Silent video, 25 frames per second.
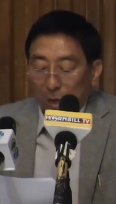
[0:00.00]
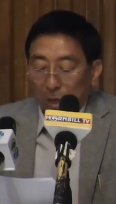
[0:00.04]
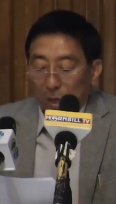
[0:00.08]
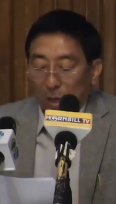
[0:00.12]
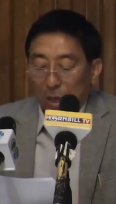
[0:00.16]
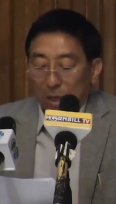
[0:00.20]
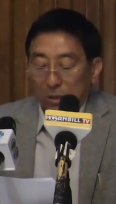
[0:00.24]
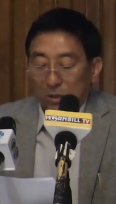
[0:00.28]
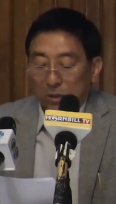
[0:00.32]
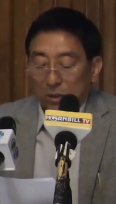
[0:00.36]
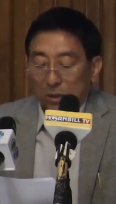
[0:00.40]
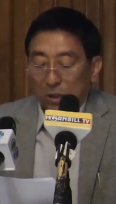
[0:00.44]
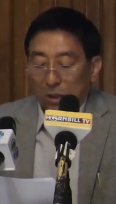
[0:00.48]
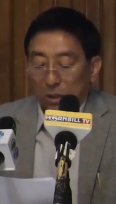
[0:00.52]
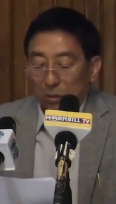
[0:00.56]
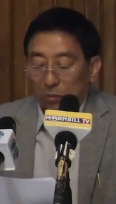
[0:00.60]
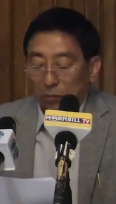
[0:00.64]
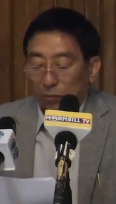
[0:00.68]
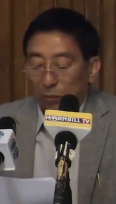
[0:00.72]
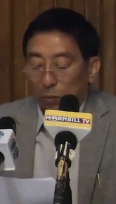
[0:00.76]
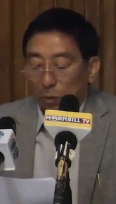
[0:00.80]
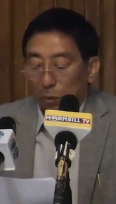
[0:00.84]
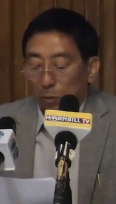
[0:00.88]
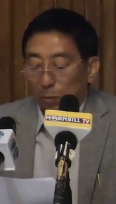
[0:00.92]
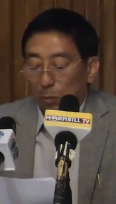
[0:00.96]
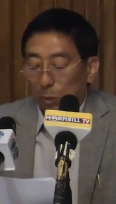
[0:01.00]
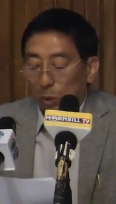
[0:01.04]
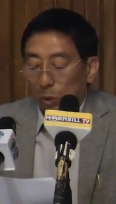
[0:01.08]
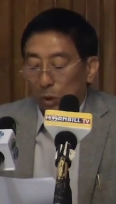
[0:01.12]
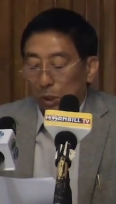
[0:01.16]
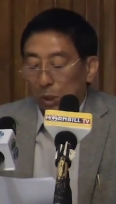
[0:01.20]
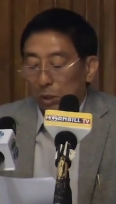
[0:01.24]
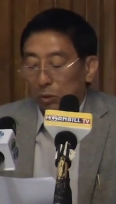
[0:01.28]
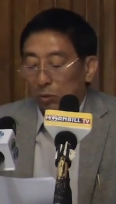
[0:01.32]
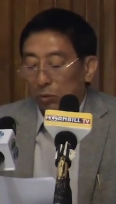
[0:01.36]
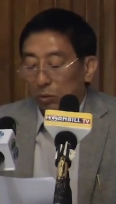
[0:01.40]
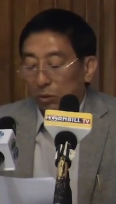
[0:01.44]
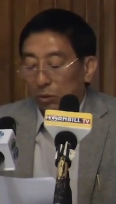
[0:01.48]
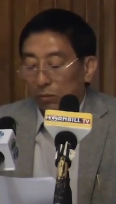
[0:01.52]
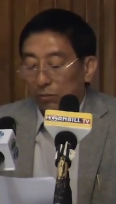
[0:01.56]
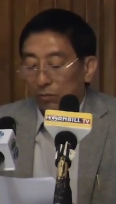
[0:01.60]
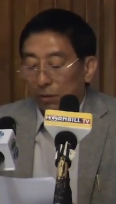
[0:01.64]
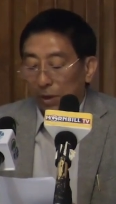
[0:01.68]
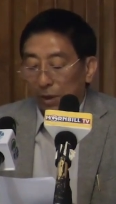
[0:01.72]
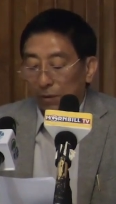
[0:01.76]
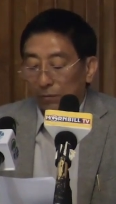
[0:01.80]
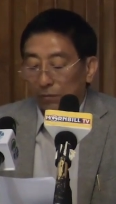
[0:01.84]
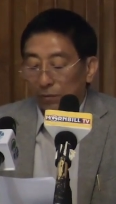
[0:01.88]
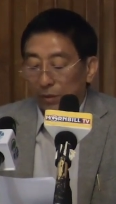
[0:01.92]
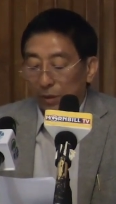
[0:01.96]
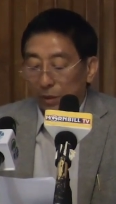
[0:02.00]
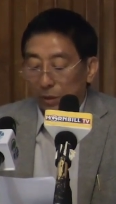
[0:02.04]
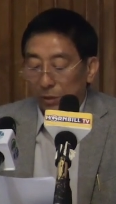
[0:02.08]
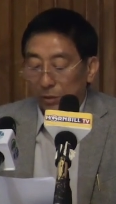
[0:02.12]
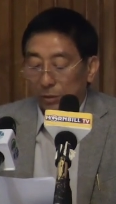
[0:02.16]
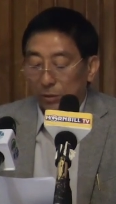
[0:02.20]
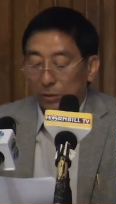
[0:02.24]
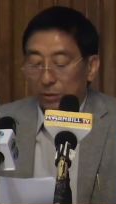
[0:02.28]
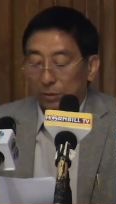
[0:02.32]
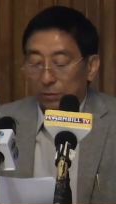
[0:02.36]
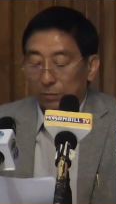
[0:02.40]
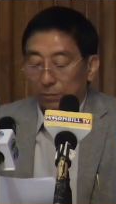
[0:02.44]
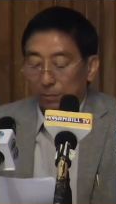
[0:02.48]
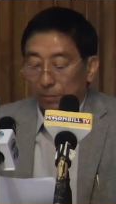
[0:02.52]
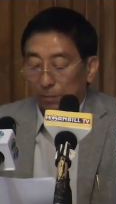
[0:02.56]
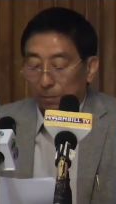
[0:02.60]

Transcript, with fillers: lasted for more than 25 years.